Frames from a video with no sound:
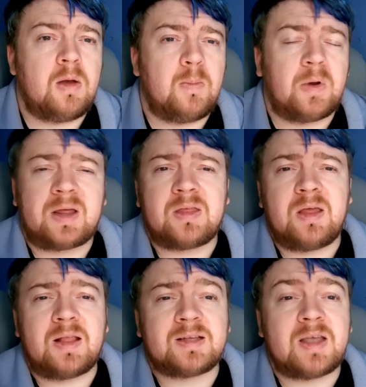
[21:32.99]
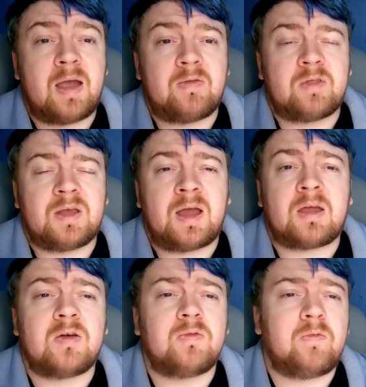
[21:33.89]
But I think that's everything I
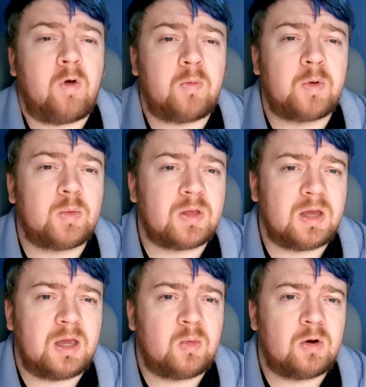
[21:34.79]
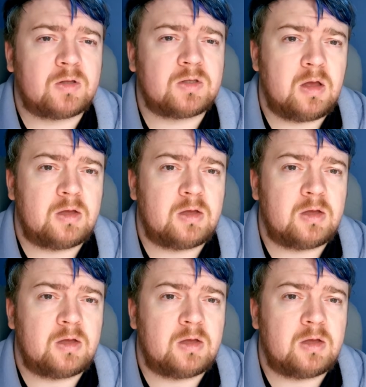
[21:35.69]
can inform you with the keywords.